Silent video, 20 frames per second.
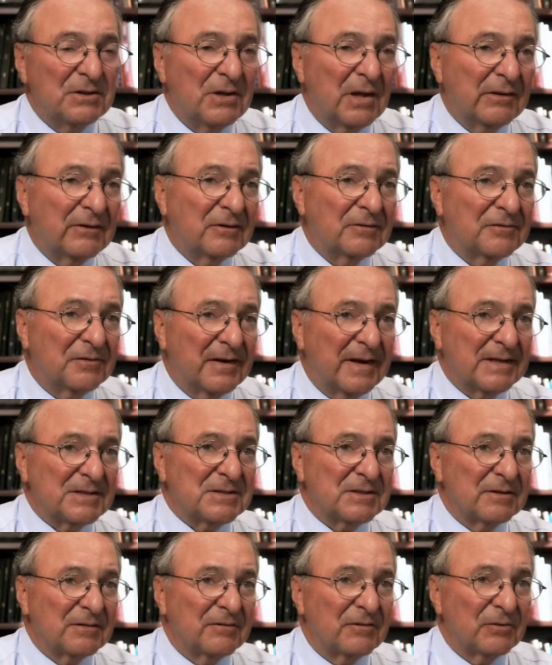is another
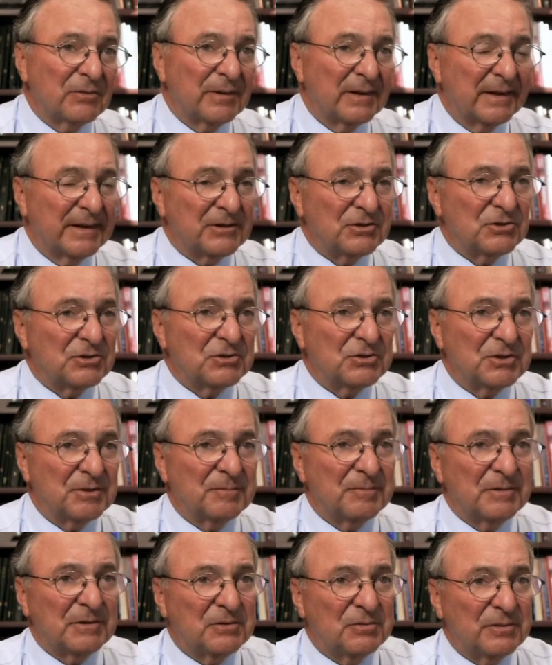facet of the
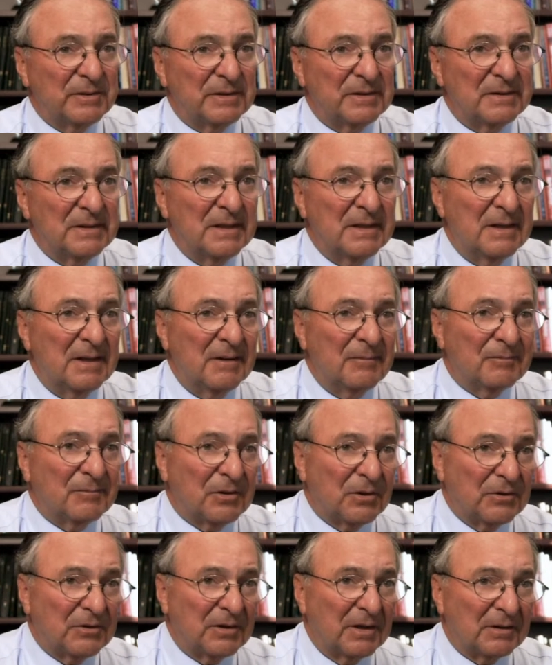relationship between
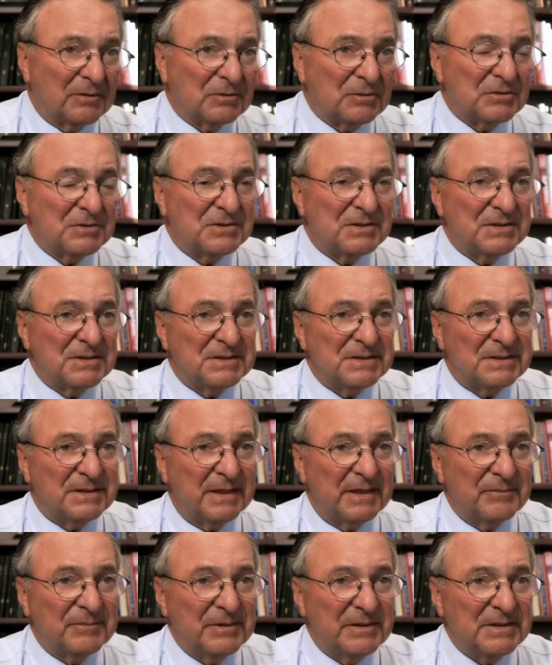periodontal disease
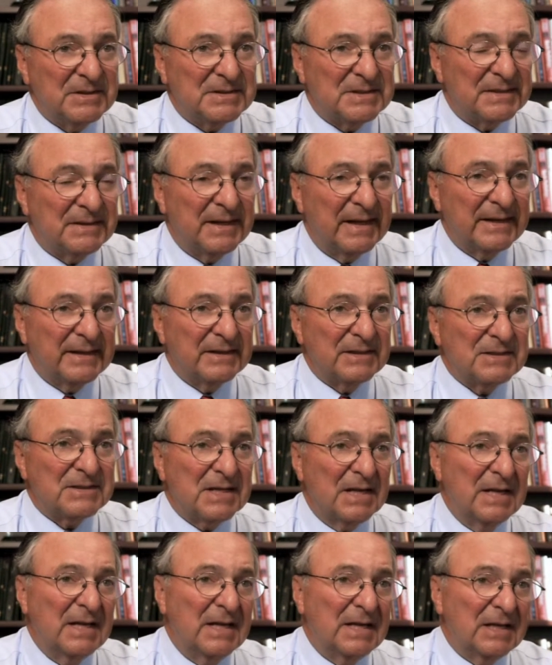and diabetes, and that
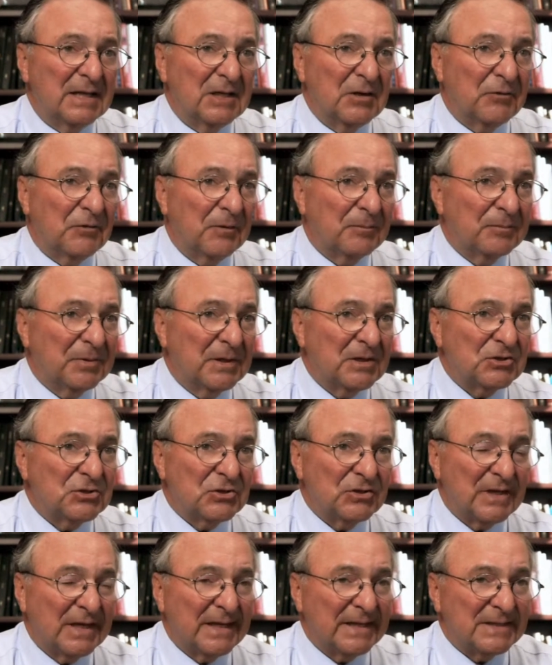is if a
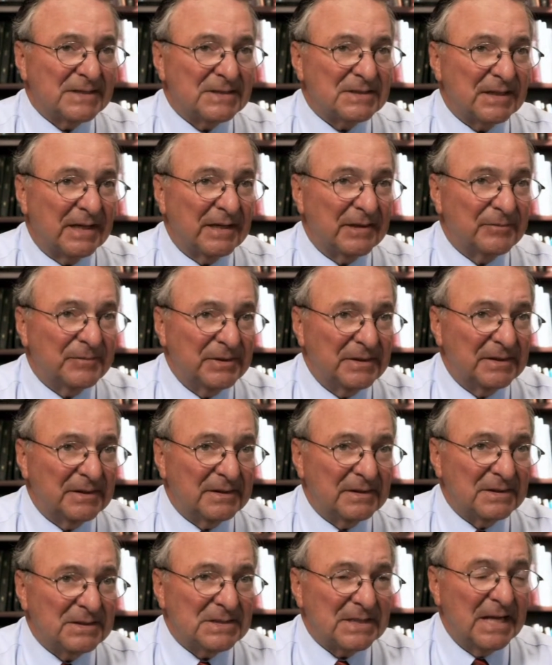patient has
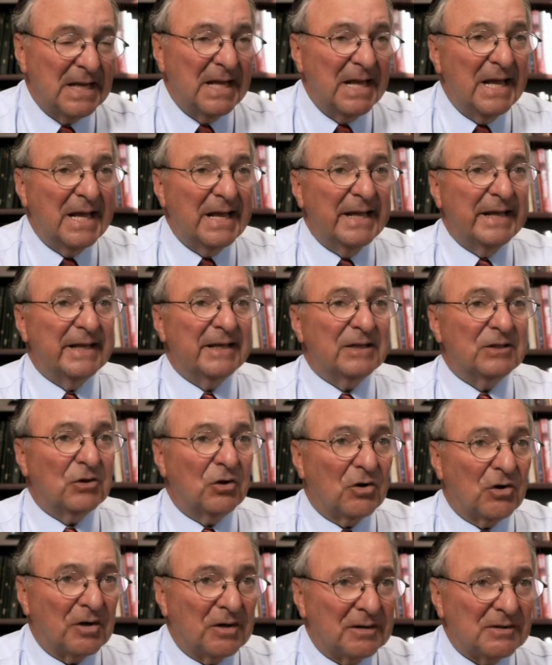diabetes
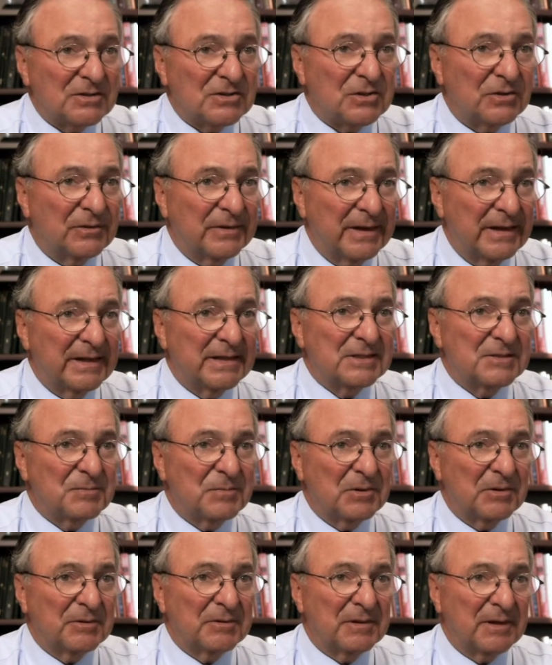and also
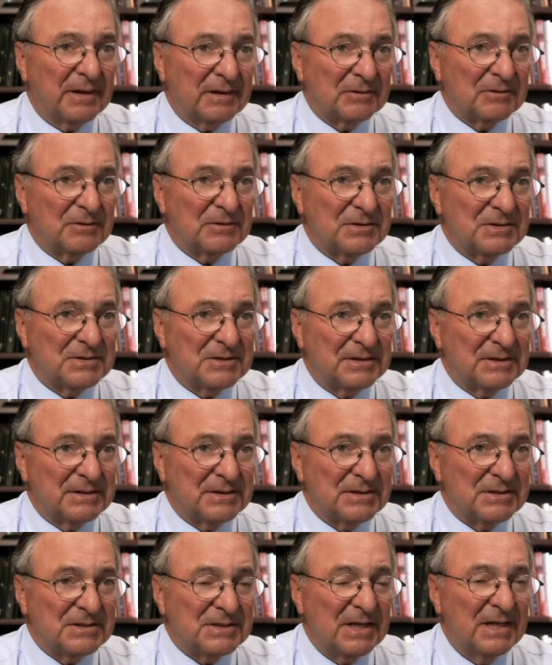has periodontal
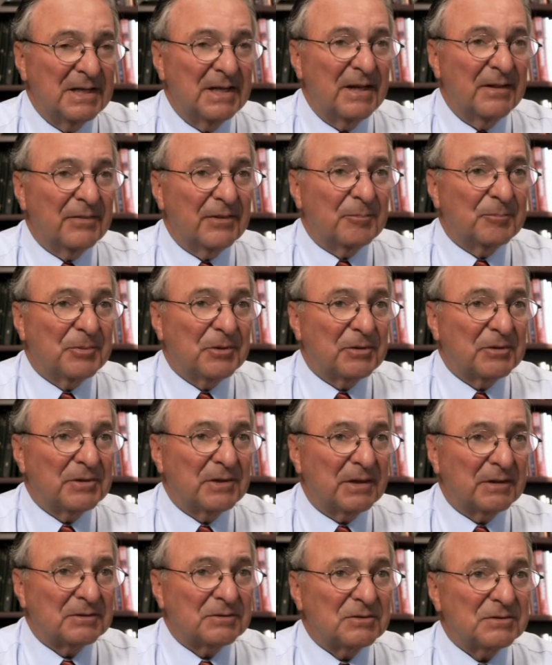disease, the
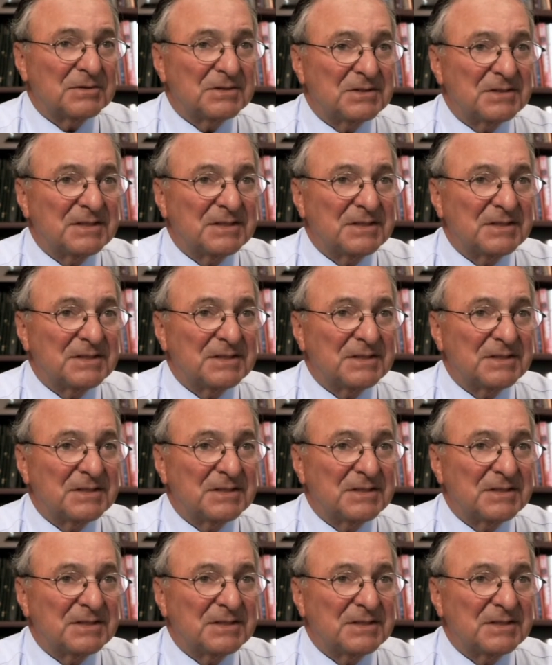periodontal